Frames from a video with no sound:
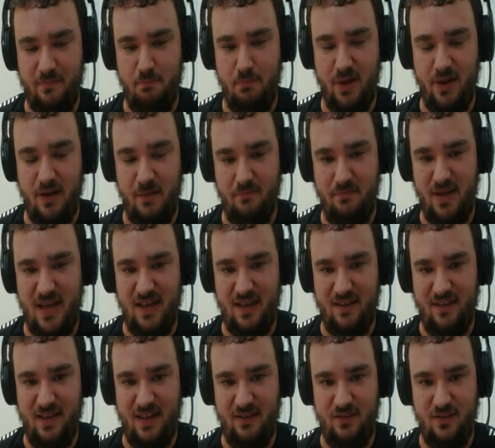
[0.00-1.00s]
put him back in
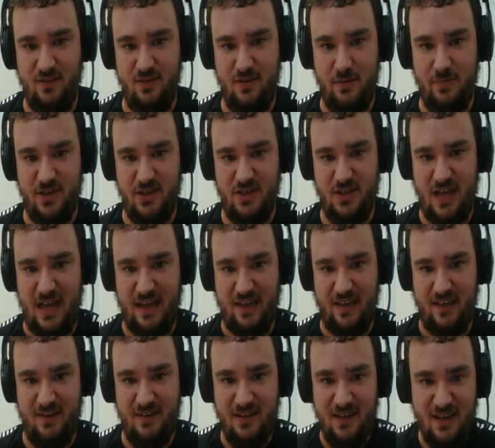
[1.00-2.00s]
that stupid
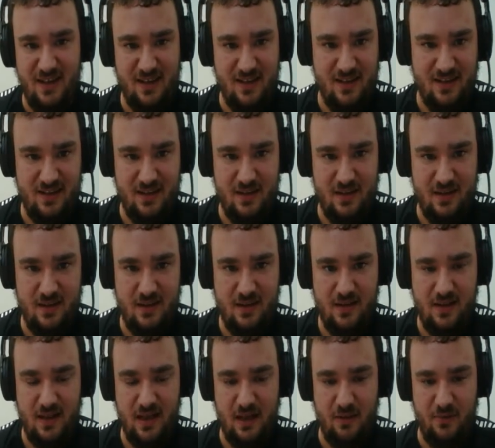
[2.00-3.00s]
jacket.
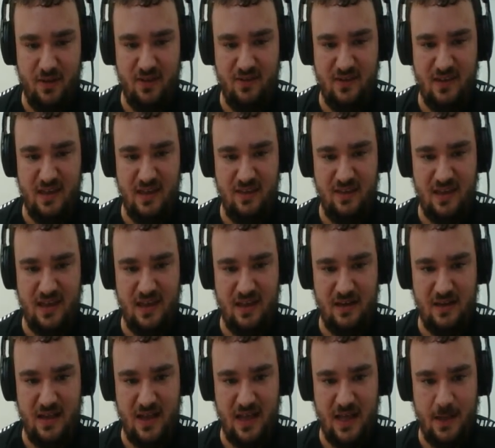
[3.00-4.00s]
And we see that
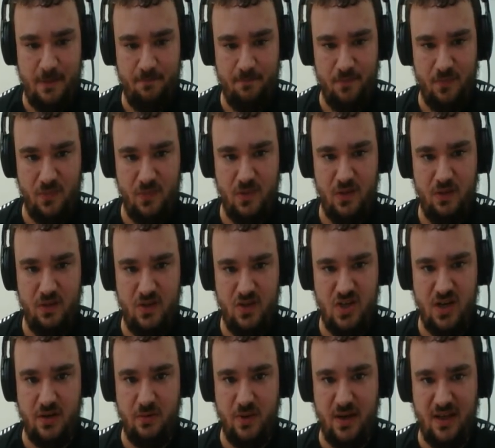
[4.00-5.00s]

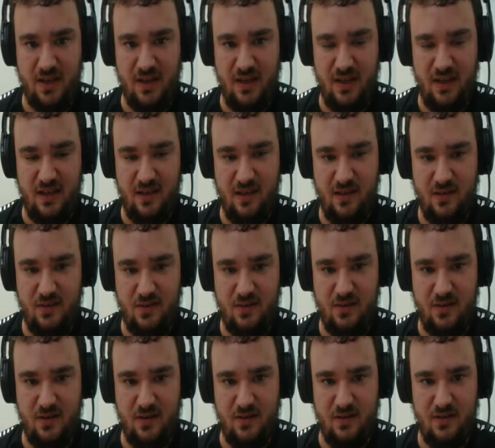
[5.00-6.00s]
Shigaraki is
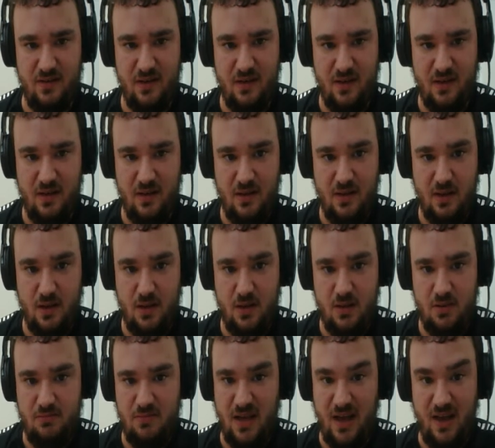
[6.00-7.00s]
just
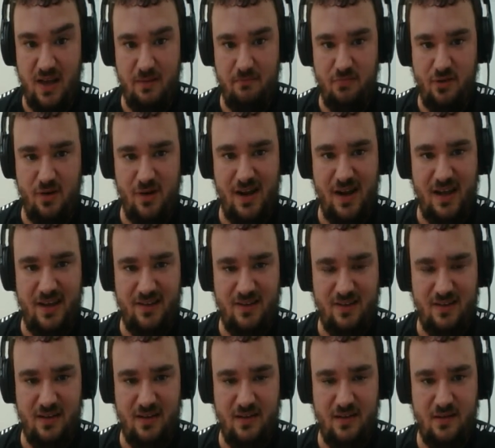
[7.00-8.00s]
not
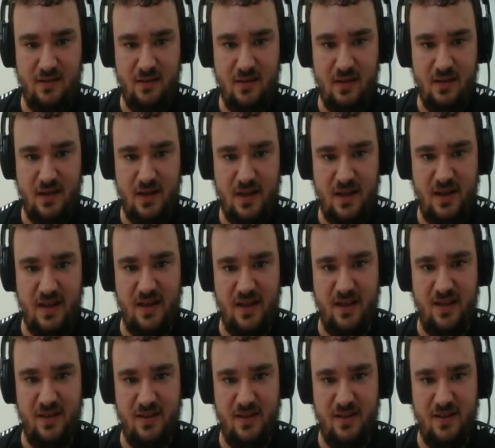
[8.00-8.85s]
impressed. Huh.